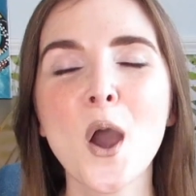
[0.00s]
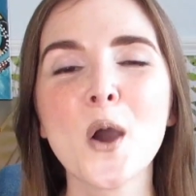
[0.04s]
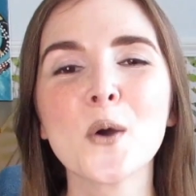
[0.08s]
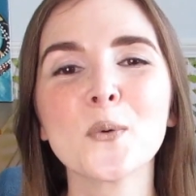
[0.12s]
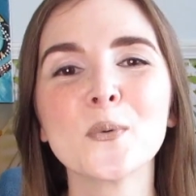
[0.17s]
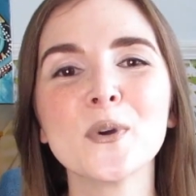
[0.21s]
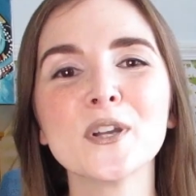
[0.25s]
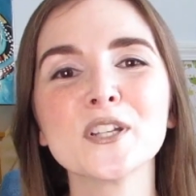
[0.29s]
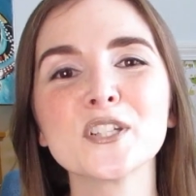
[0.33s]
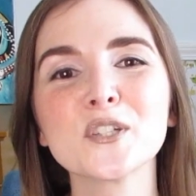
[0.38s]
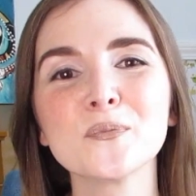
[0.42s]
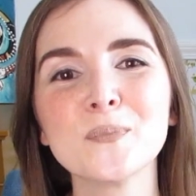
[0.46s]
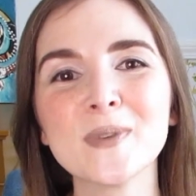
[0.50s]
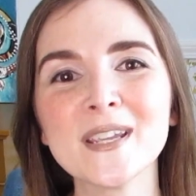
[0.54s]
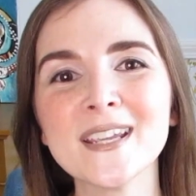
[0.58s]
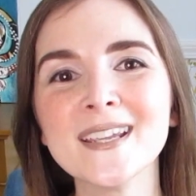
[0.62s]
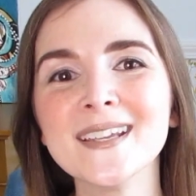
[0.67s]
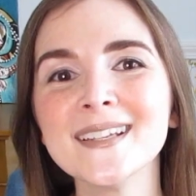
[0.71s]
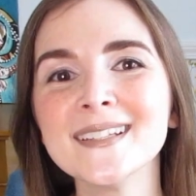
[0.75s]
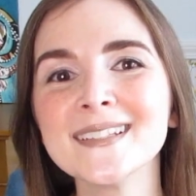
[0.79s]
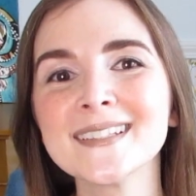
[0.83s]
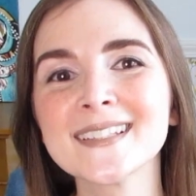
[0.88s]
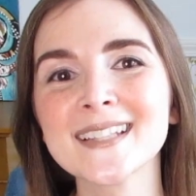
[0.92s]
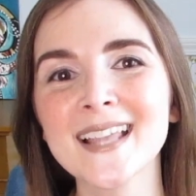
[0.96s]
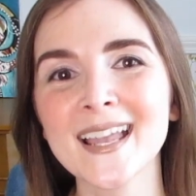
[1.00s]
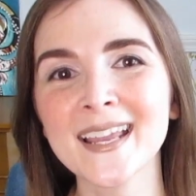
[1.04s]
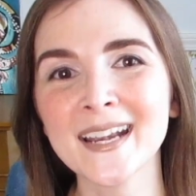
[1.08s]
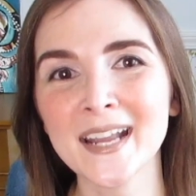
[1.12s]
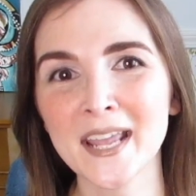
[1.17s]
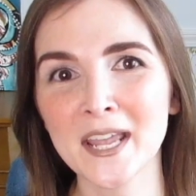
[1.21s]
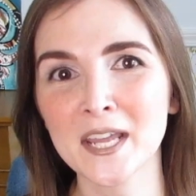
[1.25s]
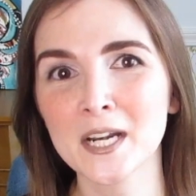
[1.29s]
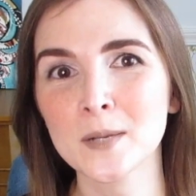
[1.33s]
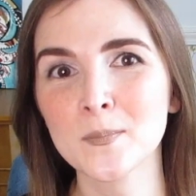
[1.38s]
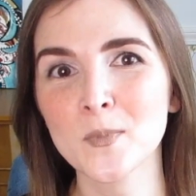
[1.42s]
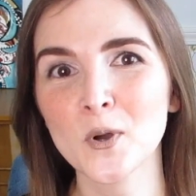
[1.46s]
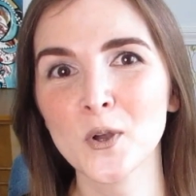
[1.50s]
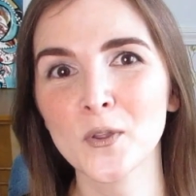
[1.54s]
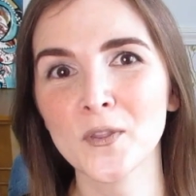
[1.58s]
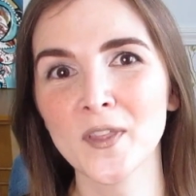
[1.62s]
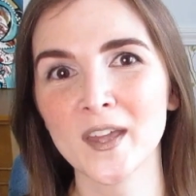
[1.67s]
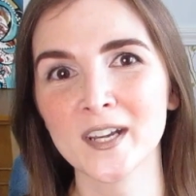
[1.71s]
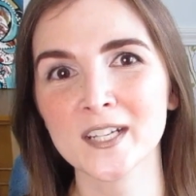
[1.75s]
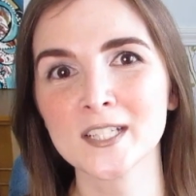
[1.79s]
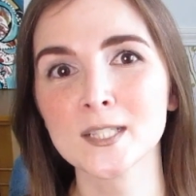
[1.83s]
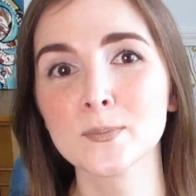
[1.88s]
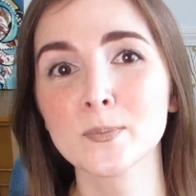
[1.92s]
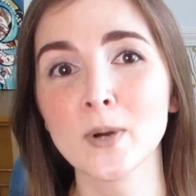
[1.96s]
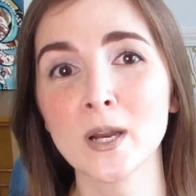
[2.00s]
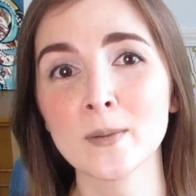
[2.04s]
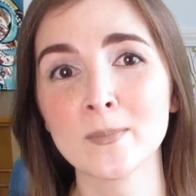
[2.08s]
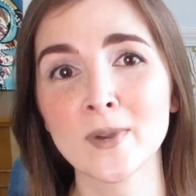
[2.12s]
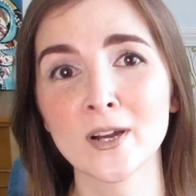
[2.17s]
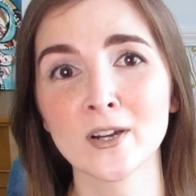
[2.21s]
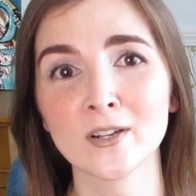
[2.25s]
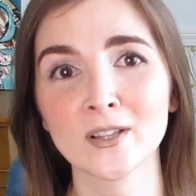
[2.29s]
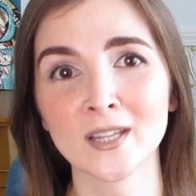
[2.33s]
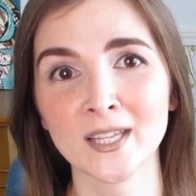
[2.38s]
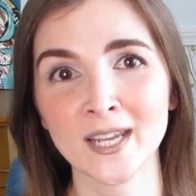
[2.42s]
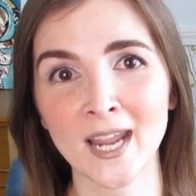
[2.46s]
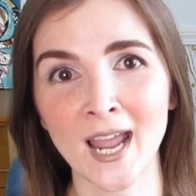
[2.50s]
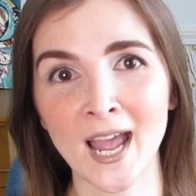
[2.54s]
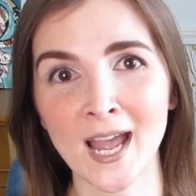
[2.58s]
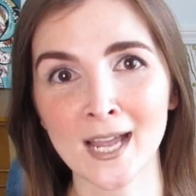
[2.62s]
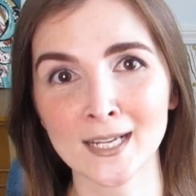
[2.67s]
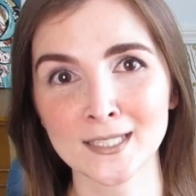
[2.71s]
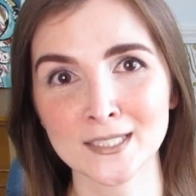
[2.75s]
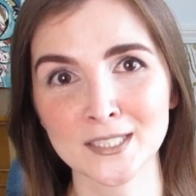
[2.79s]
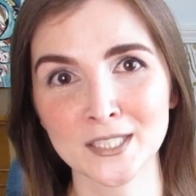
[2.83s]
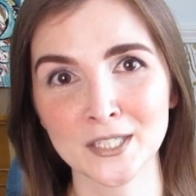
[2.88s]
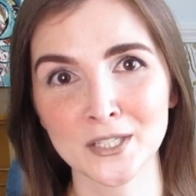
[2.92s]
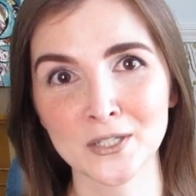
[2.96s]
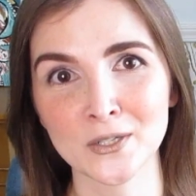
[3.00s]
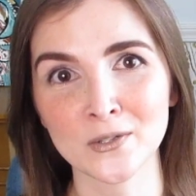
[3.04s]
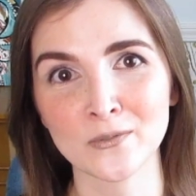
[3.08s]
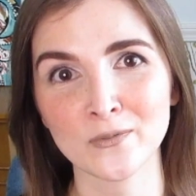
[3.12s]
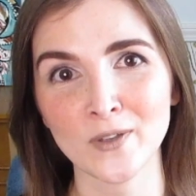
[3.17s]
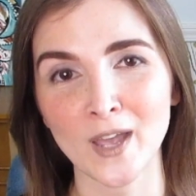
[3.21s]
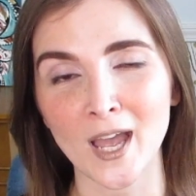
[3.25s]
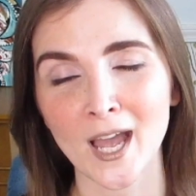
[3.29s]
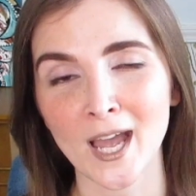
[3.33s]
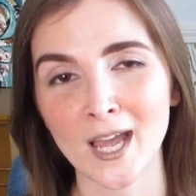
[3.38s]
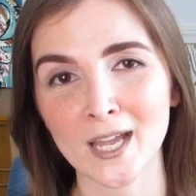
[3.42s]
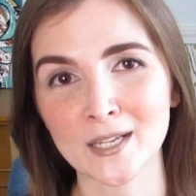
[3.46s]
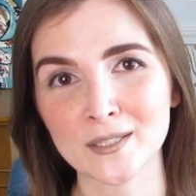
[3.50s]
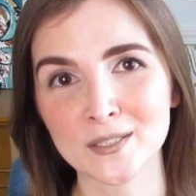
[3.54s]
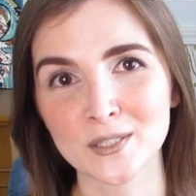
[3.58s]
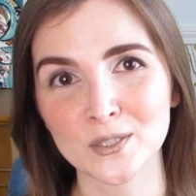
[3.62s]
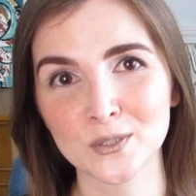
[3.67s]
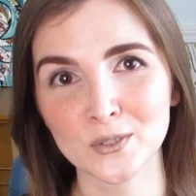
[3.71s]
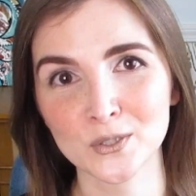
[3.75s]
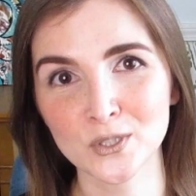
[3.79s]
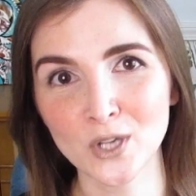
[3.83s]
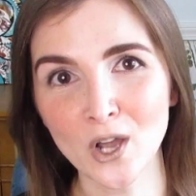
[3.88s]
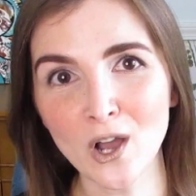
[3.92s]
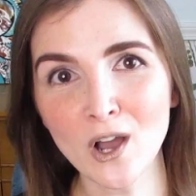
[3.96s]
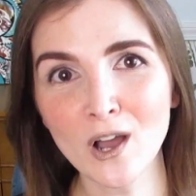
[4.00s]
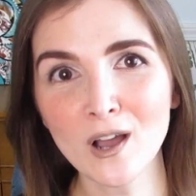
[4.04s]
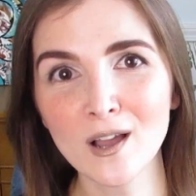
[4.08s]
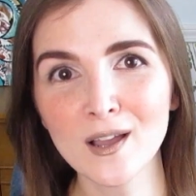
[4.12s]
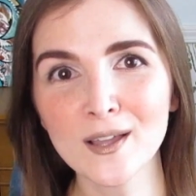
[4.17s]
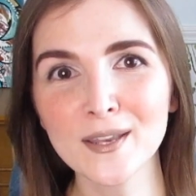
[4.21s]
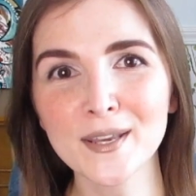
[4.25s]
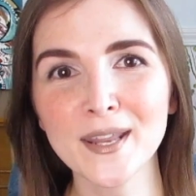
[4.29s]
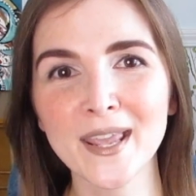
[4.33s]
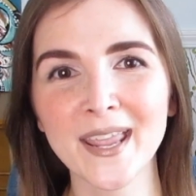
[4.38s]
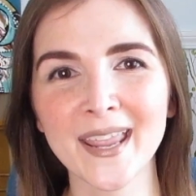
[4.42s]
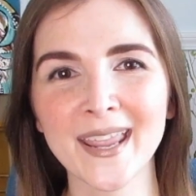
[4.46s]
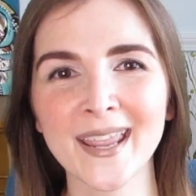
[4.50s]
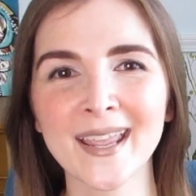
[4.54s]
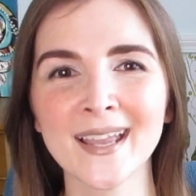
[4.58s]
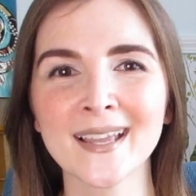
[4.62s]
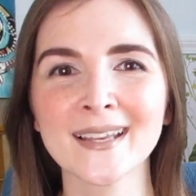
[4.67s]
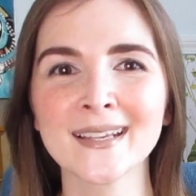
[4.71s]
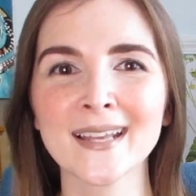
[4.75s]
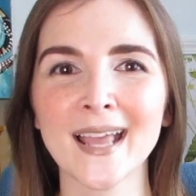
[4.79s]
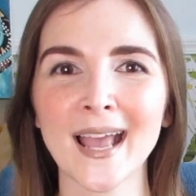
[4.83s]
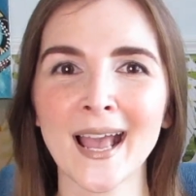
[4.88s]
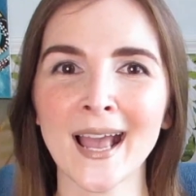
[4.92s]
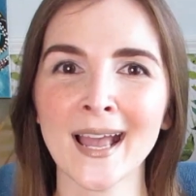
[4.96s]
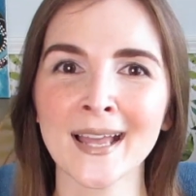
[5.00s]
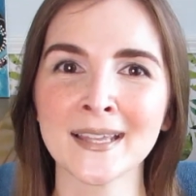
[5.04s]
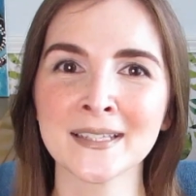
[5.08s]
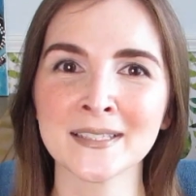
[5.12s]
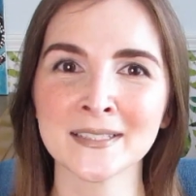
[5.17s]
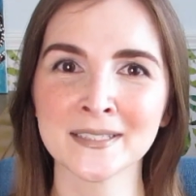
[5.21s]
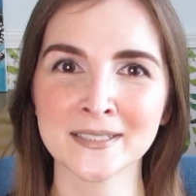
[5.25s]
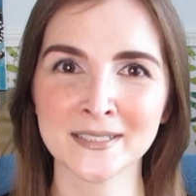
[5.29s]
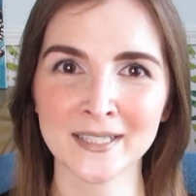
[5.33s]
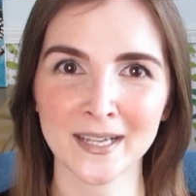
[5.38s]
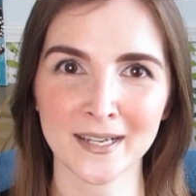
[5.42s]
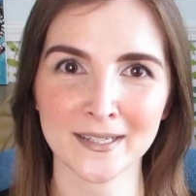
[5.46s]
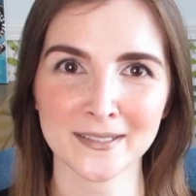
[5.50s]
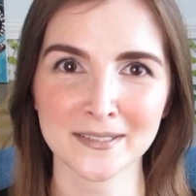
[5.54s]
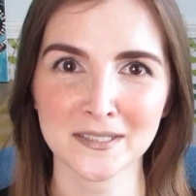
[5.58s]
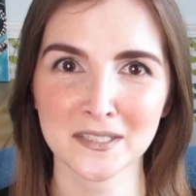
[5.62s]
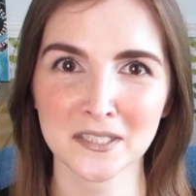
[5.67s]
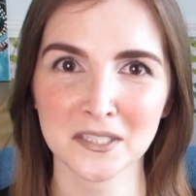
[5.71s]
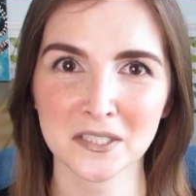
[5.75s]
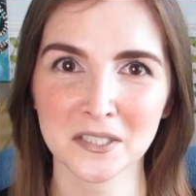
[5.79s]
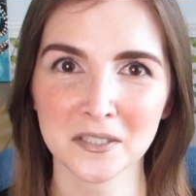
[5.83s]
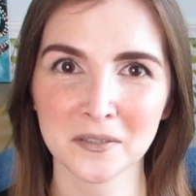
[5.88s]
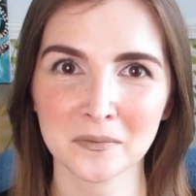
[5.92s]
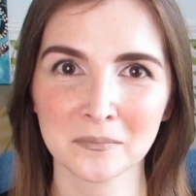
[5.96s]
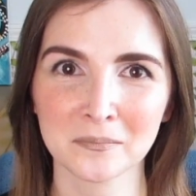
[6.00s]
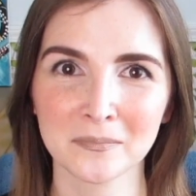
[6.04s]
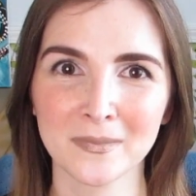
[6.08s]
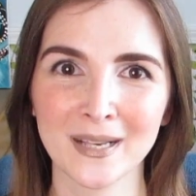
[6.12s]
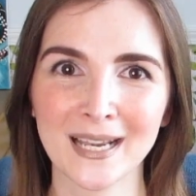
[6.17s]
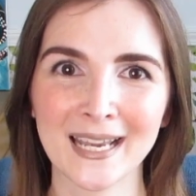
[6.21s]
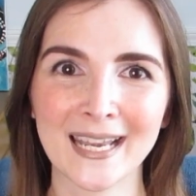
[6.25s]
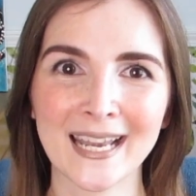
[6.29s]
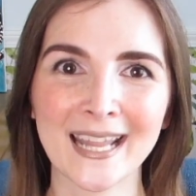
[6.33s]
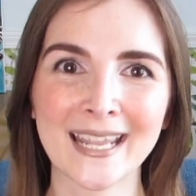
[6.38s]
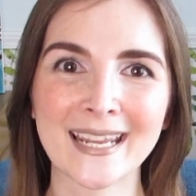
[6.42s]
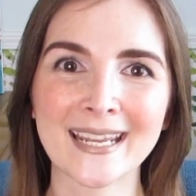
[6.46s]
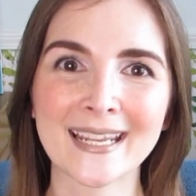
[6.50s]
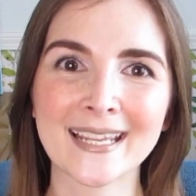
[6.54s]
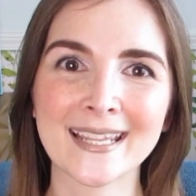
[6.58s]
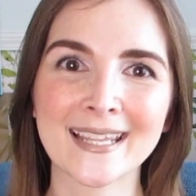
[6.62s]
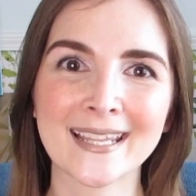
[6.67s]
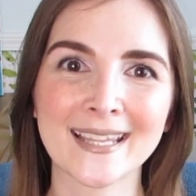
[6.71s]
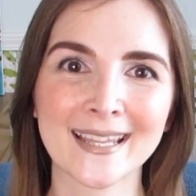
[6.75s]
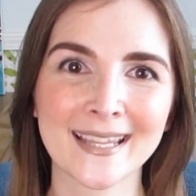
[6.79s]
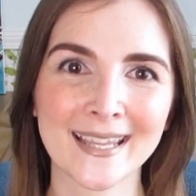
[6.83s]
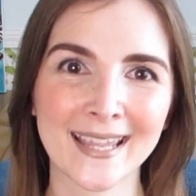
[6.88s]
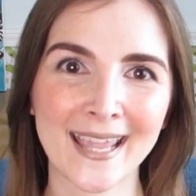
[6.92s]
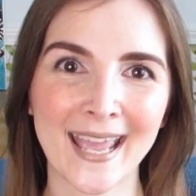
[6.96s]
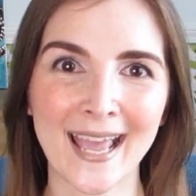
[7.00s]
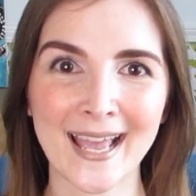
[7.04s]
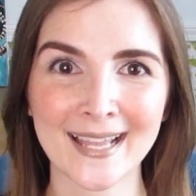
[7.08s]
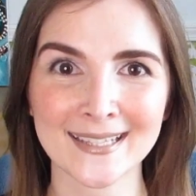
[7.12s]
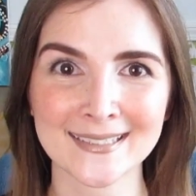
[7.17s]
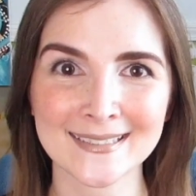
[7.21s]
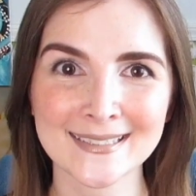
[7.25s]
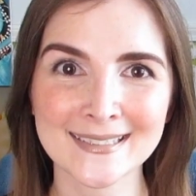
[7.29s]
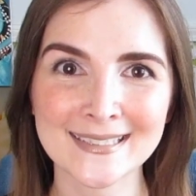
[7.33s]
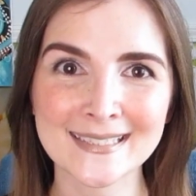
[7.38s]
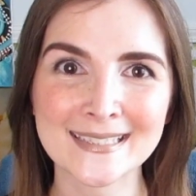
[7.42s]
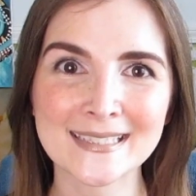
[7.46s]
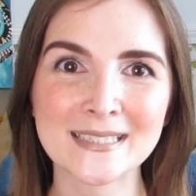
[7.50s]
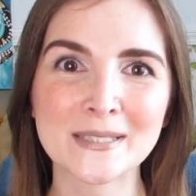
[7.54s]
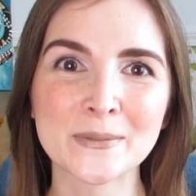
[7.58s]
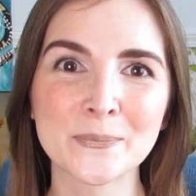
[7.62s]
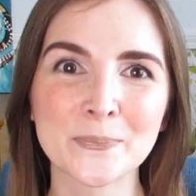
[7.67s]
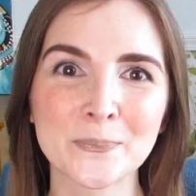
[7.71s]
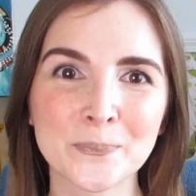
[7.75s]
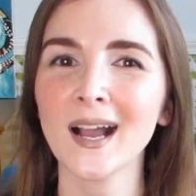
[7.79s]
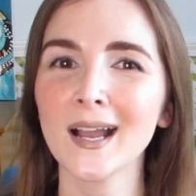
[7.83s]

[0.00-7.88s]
which means an animal that is primarily active at dawn and at dusk, like cats.